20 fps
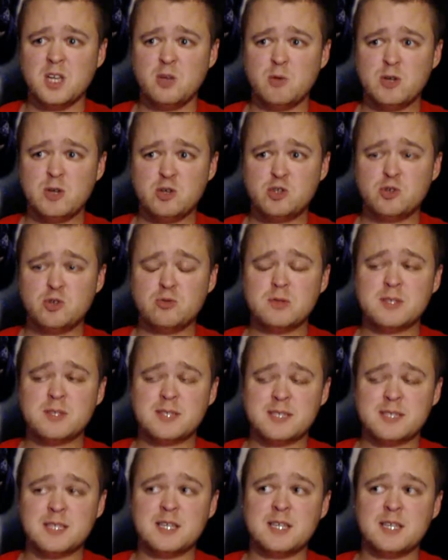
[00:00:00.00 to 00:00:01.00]
when you do
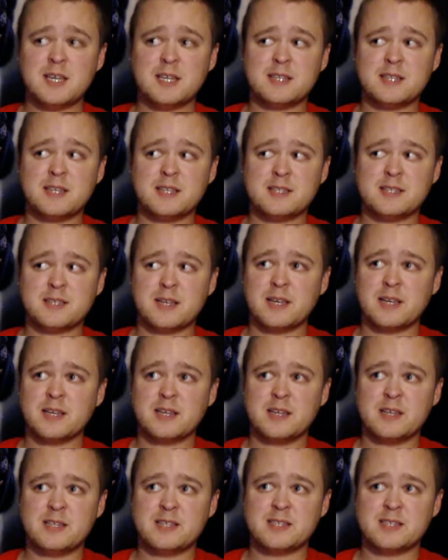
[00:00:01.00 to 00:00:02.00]
see it, it's like
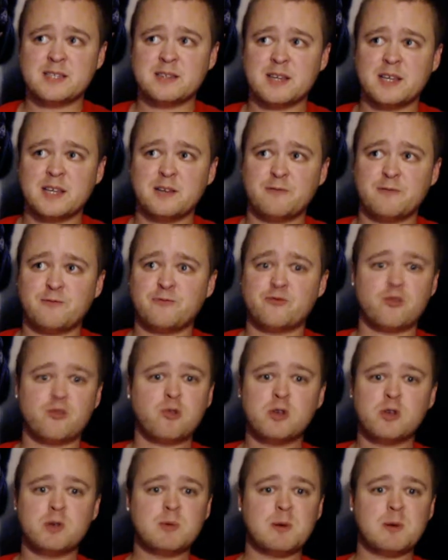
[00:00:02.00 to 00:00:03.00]
it doesn't kind of
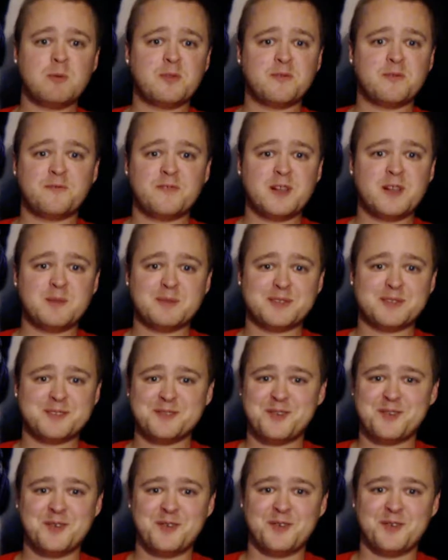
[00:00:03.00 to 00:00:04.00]
throw you out the film at
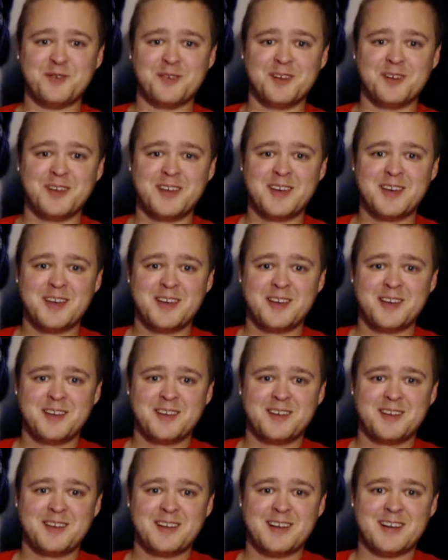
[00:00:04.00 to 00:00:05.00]
all.
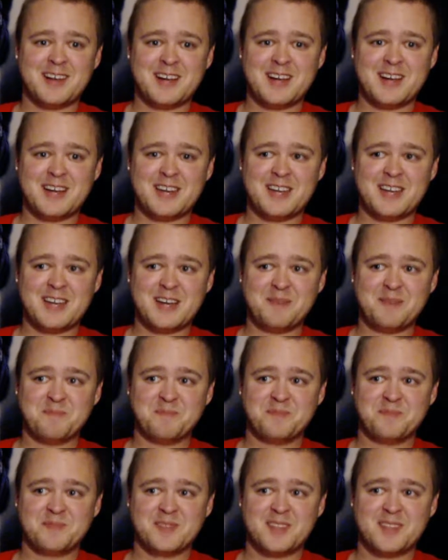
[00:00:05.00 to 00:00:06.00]
And
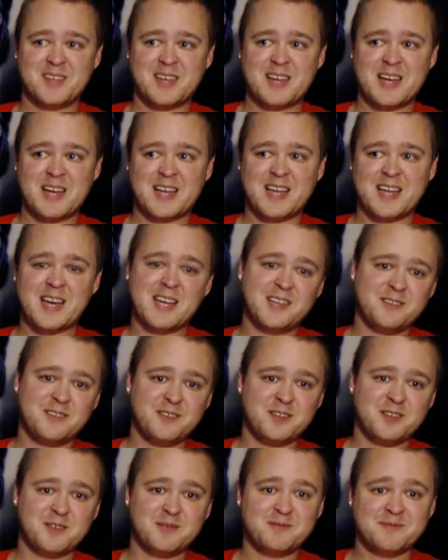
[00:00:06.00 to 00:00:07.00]
um, I kind
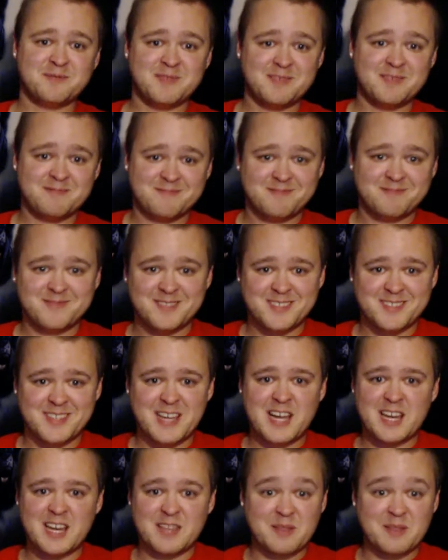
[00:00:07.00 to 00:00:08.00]
of, you know,
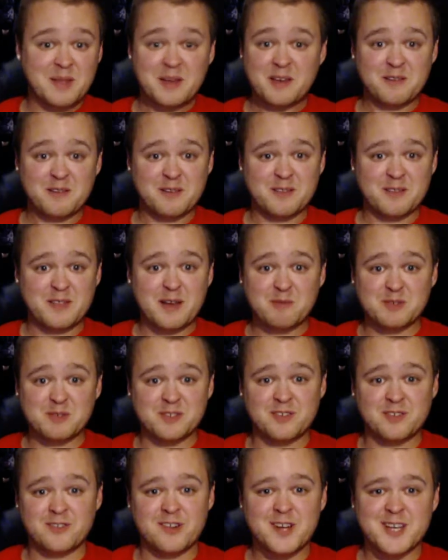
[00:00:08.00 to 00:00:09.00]
and, and that, I, that
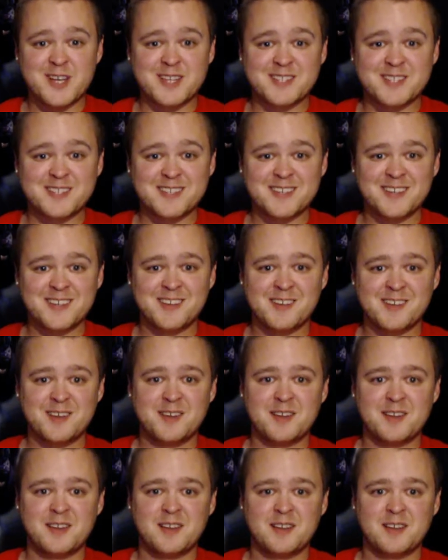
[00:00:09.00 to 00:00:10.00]
was great.
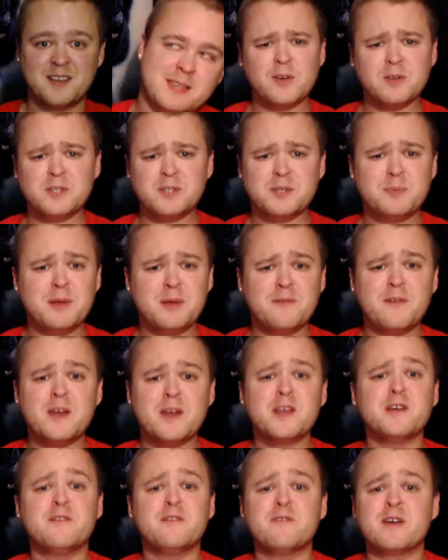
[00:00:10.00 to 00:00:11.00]
I found it to be a
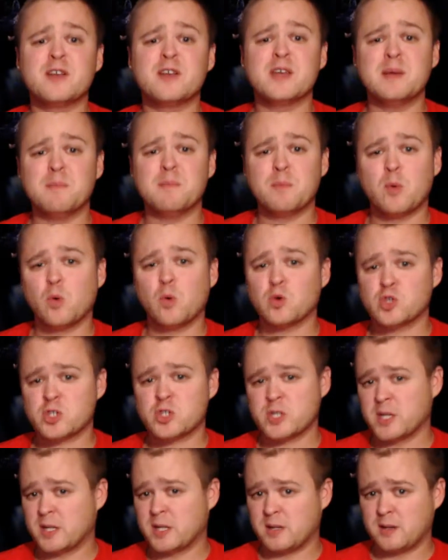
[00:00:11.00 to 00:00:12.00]
very, very
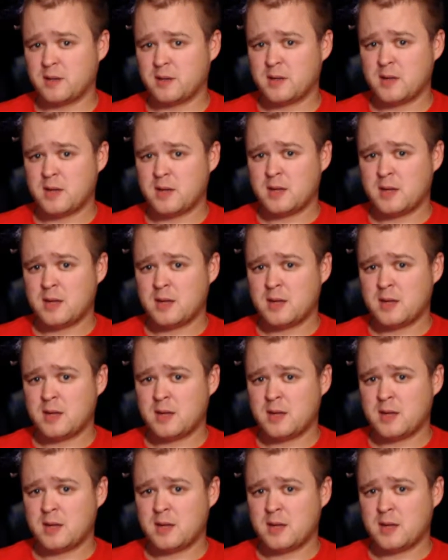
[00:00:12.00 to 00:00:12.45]
emotional